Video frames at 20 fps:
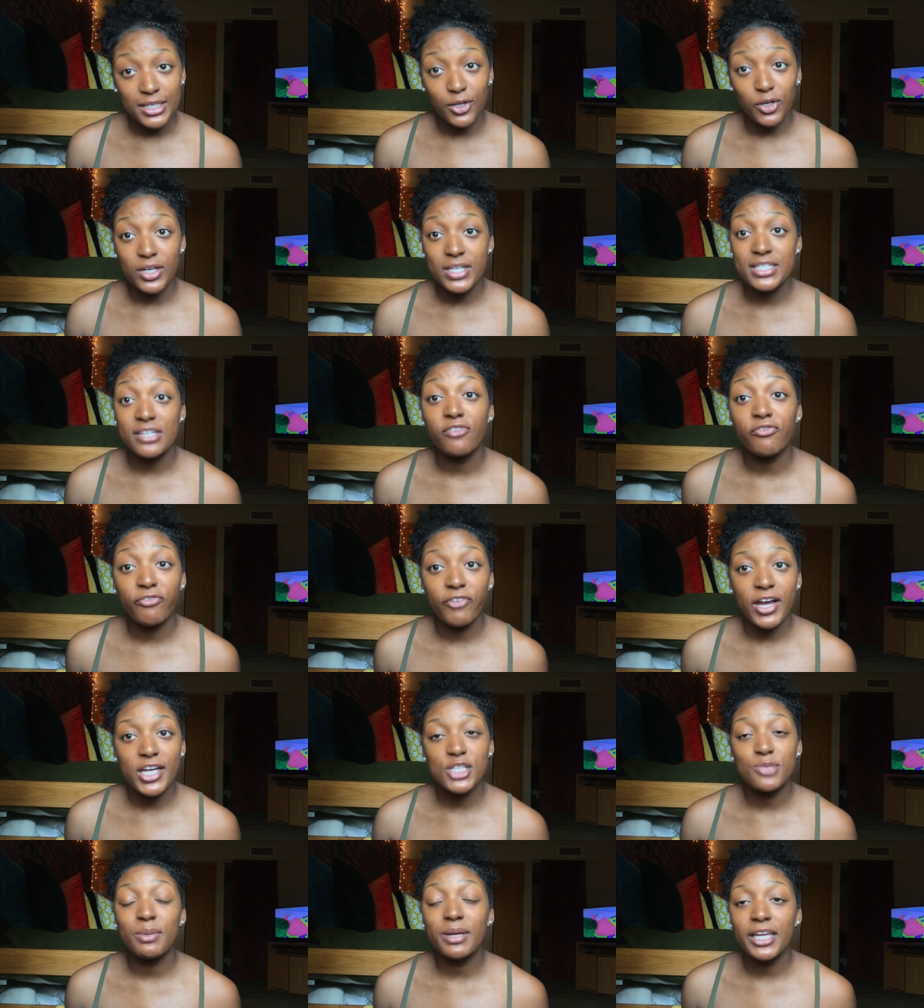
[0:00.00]
because in
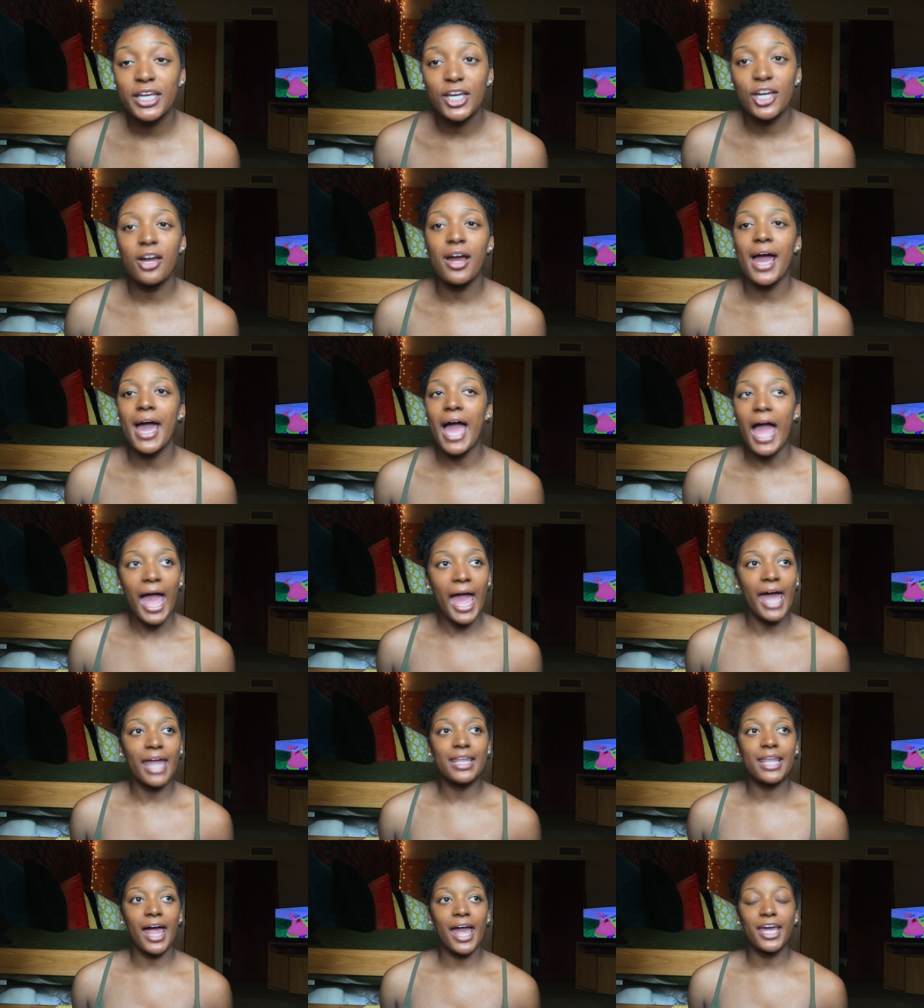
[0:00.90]
freshman year I
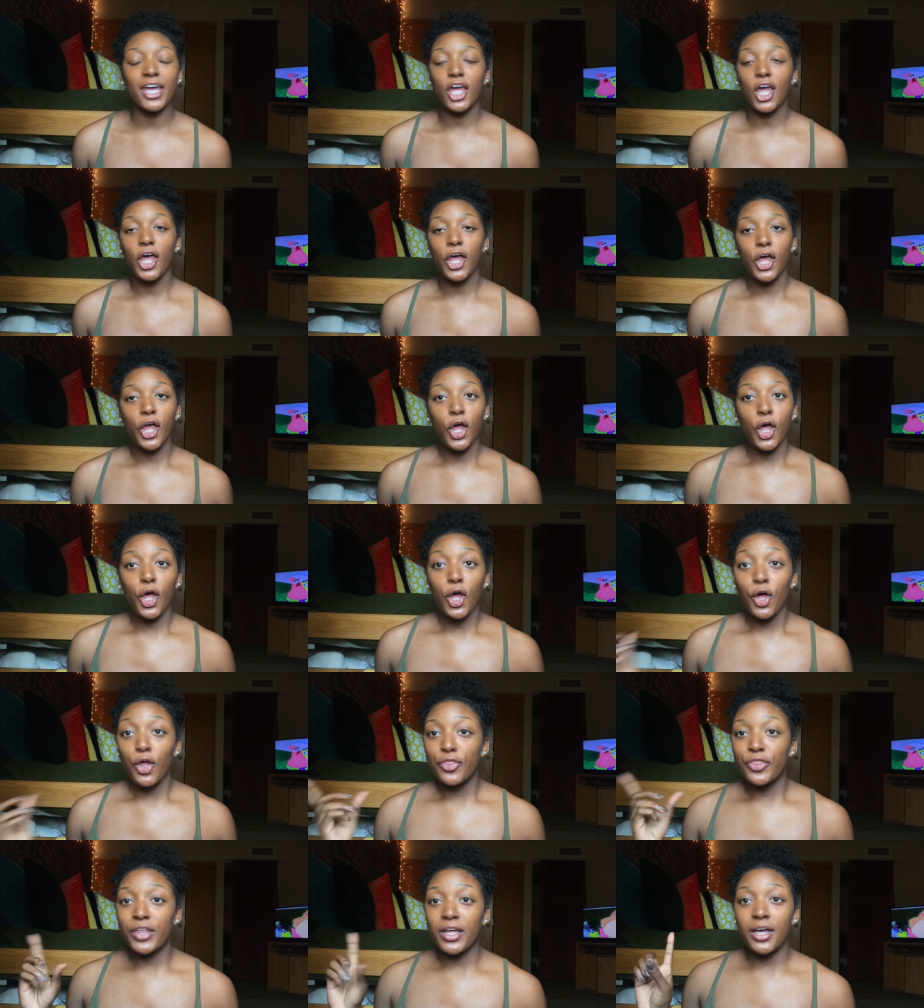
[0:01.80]
had like
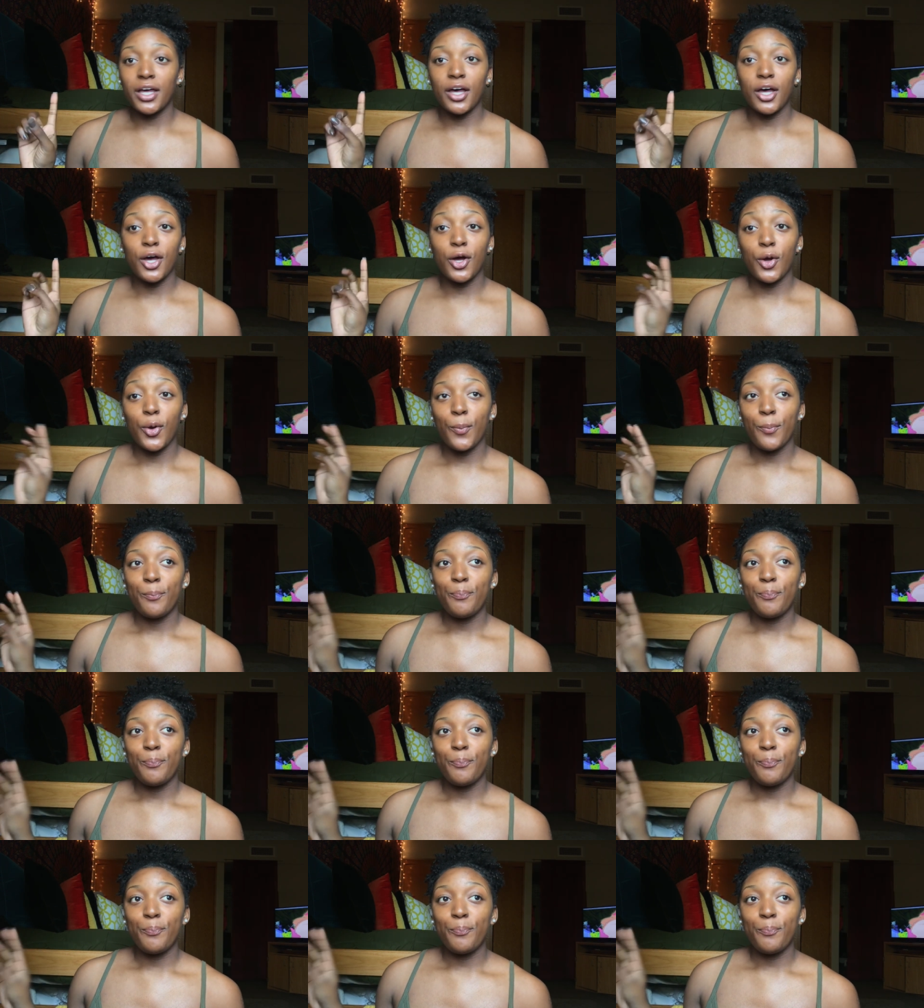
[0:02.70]
the